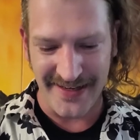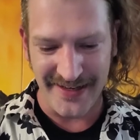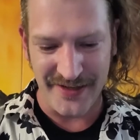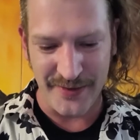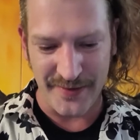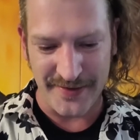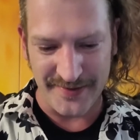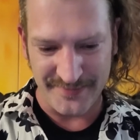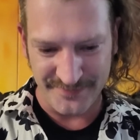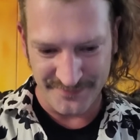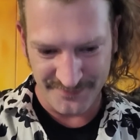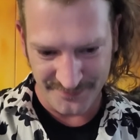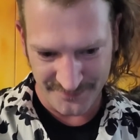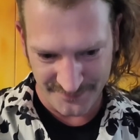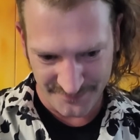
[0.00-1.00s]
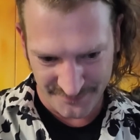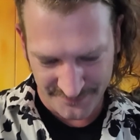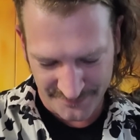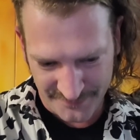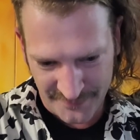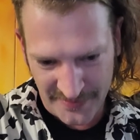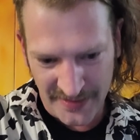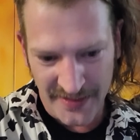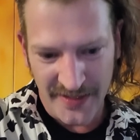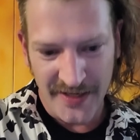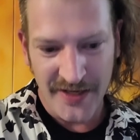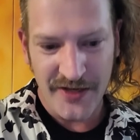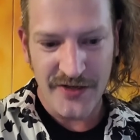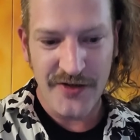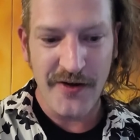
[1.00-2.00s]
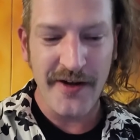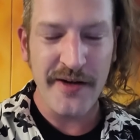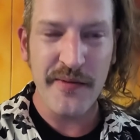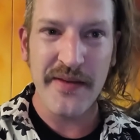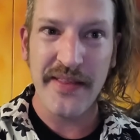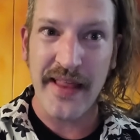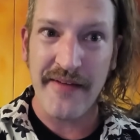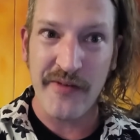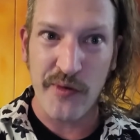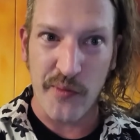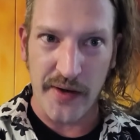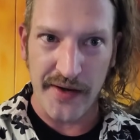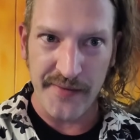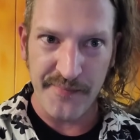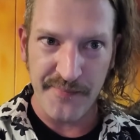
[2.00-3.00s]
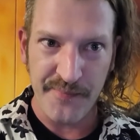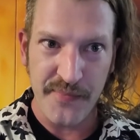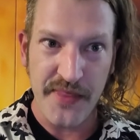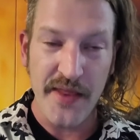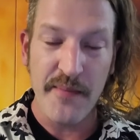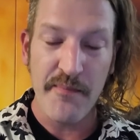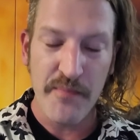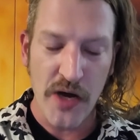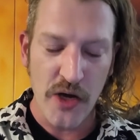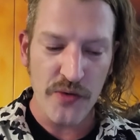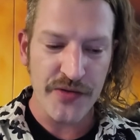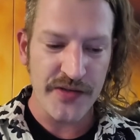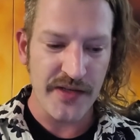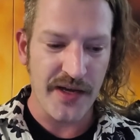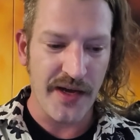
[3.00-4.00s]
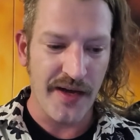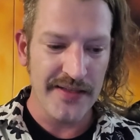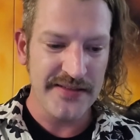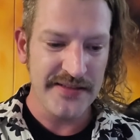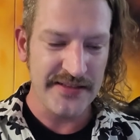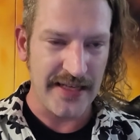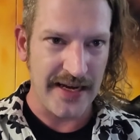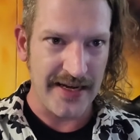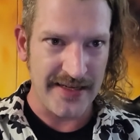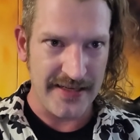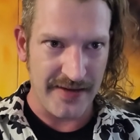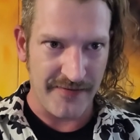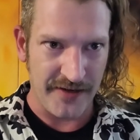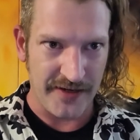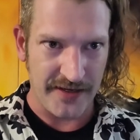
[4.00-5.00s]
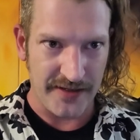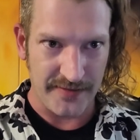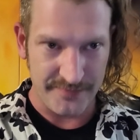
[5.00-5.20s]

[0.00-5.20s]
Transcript: into it. Starting with level 1, the most unscientific.